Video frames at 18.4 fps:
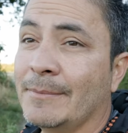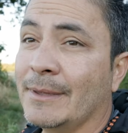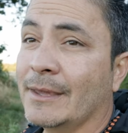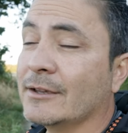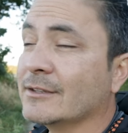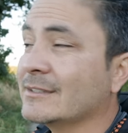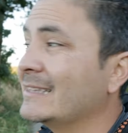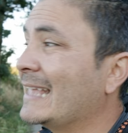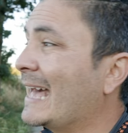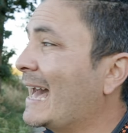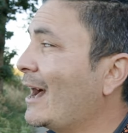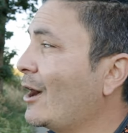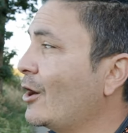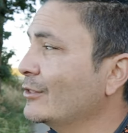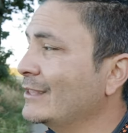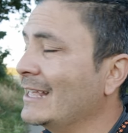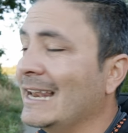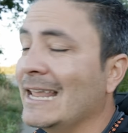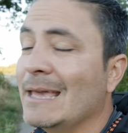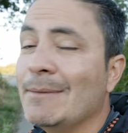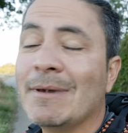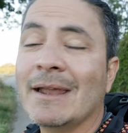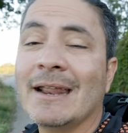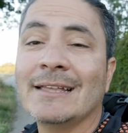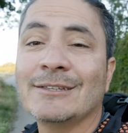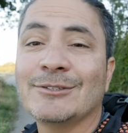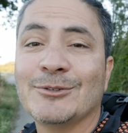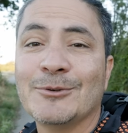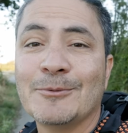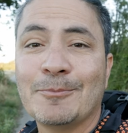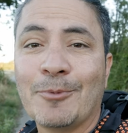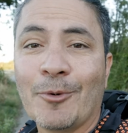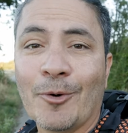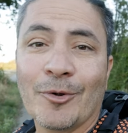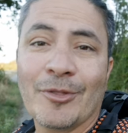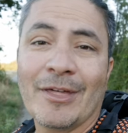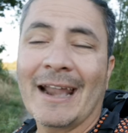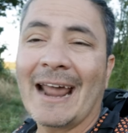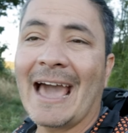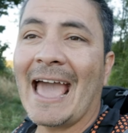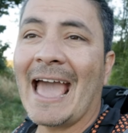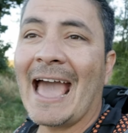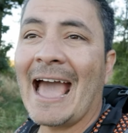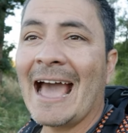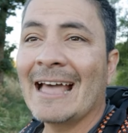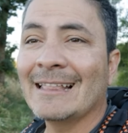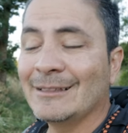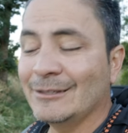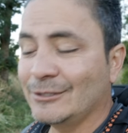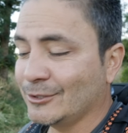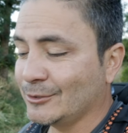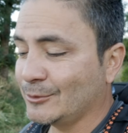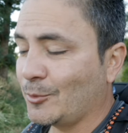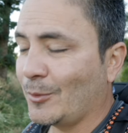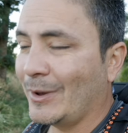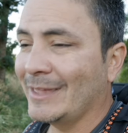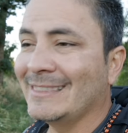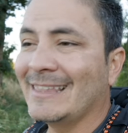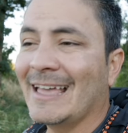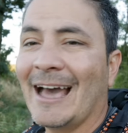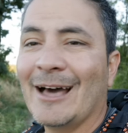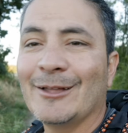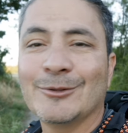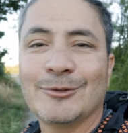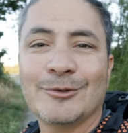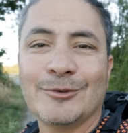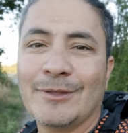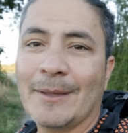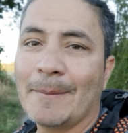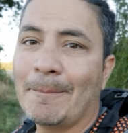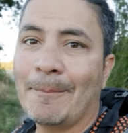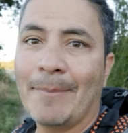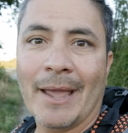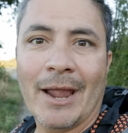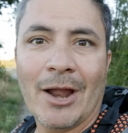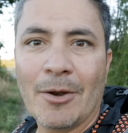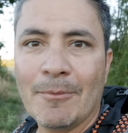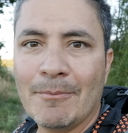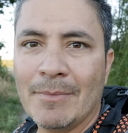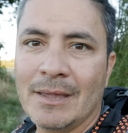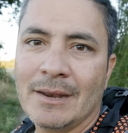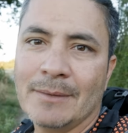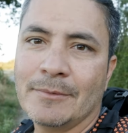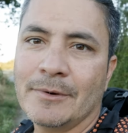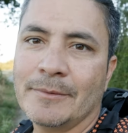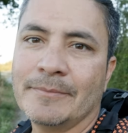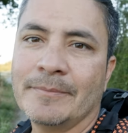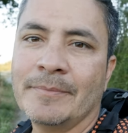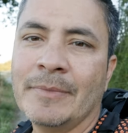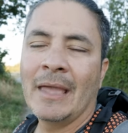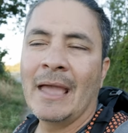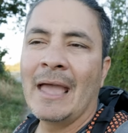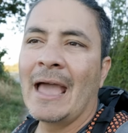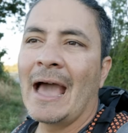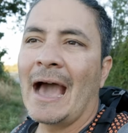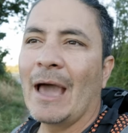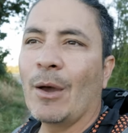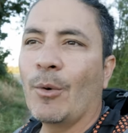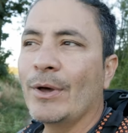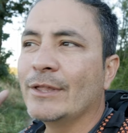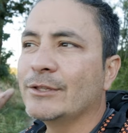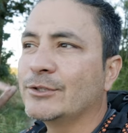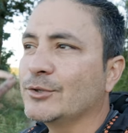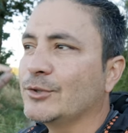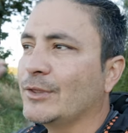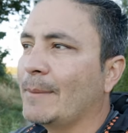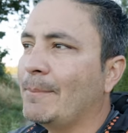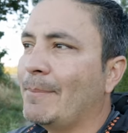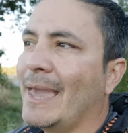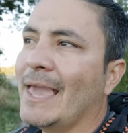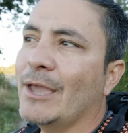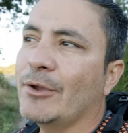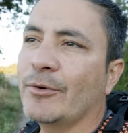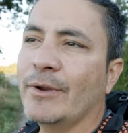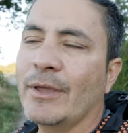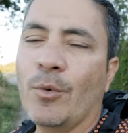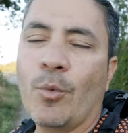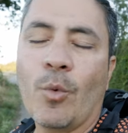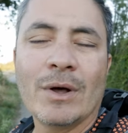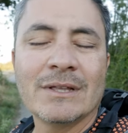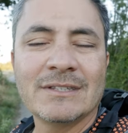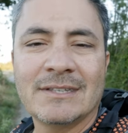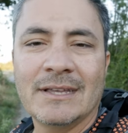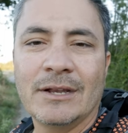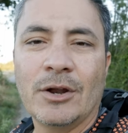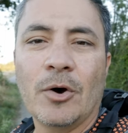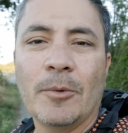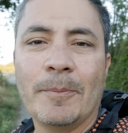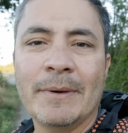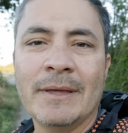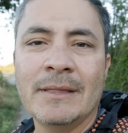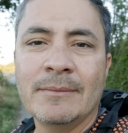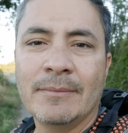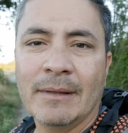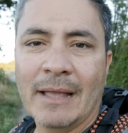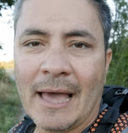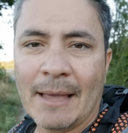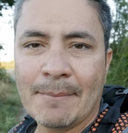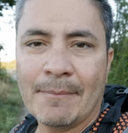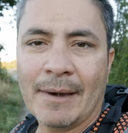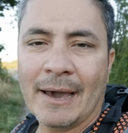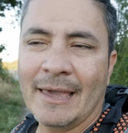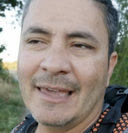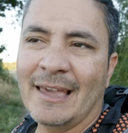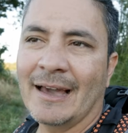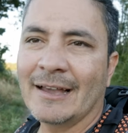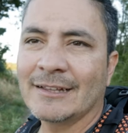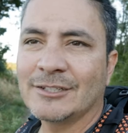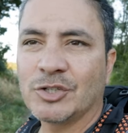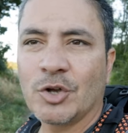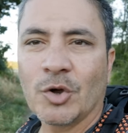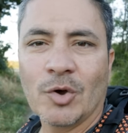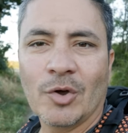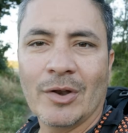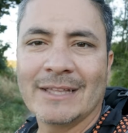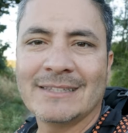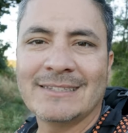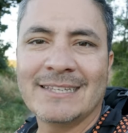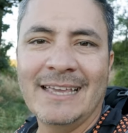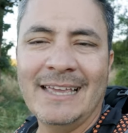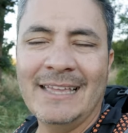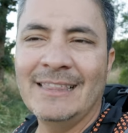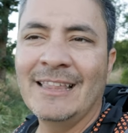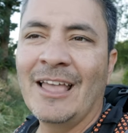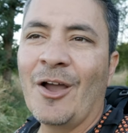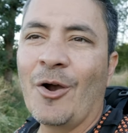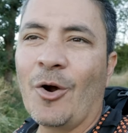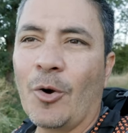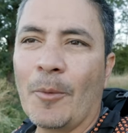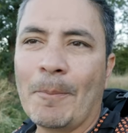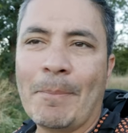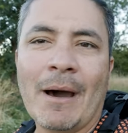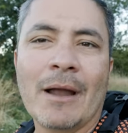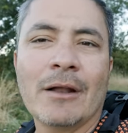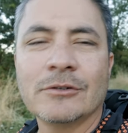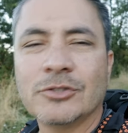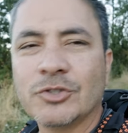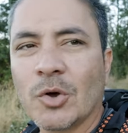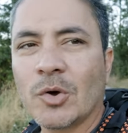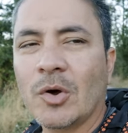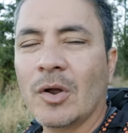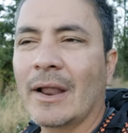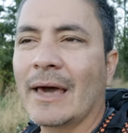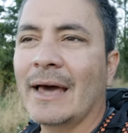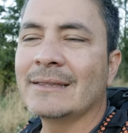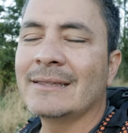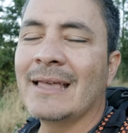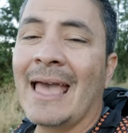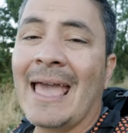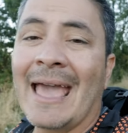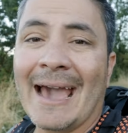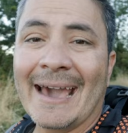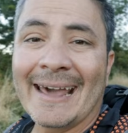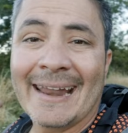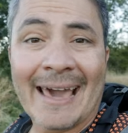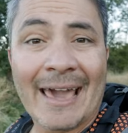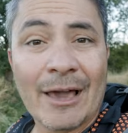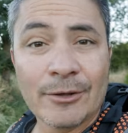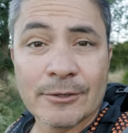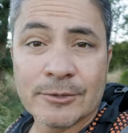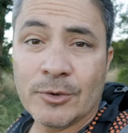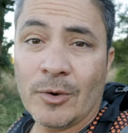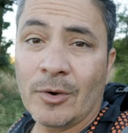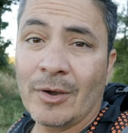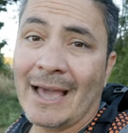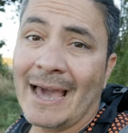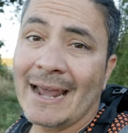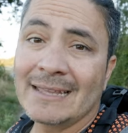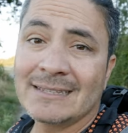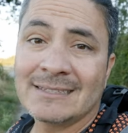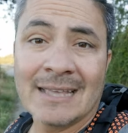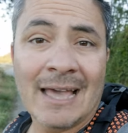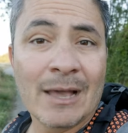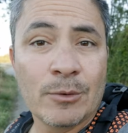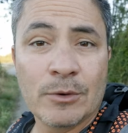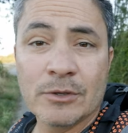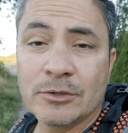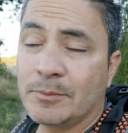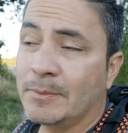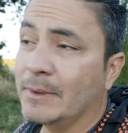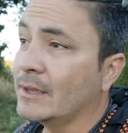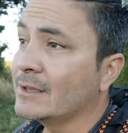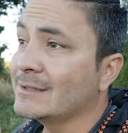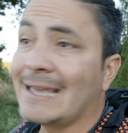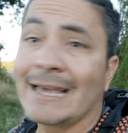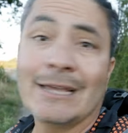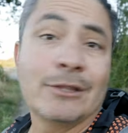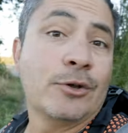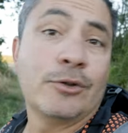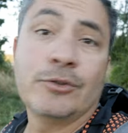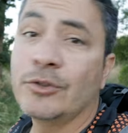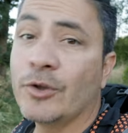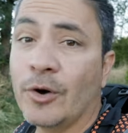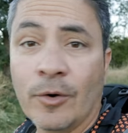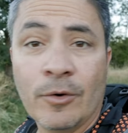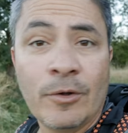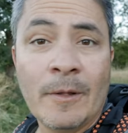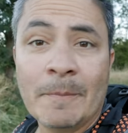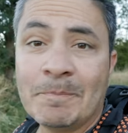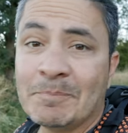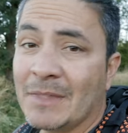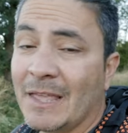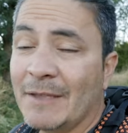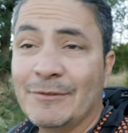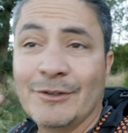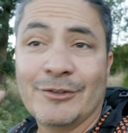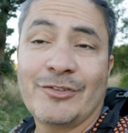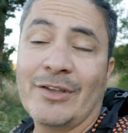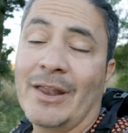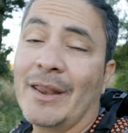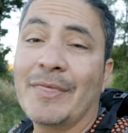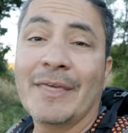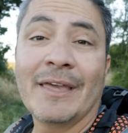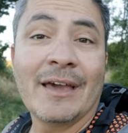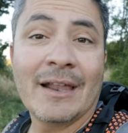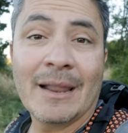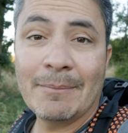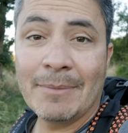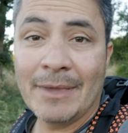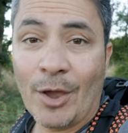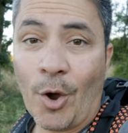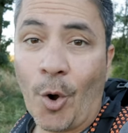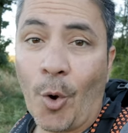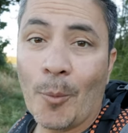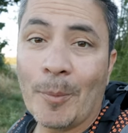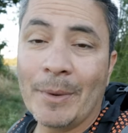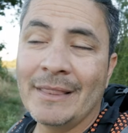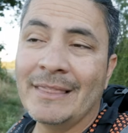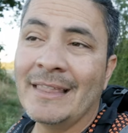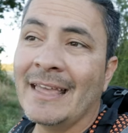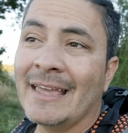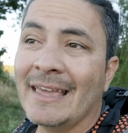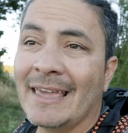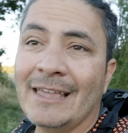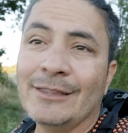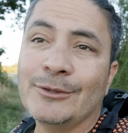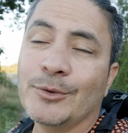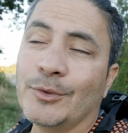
because now the limited support that I had just went down to the bare minimum. I went to the bakery once it opened, got my chocolatine or pan au chocolat, and I also got a sandwich because I don't know if there's anything gonna be open in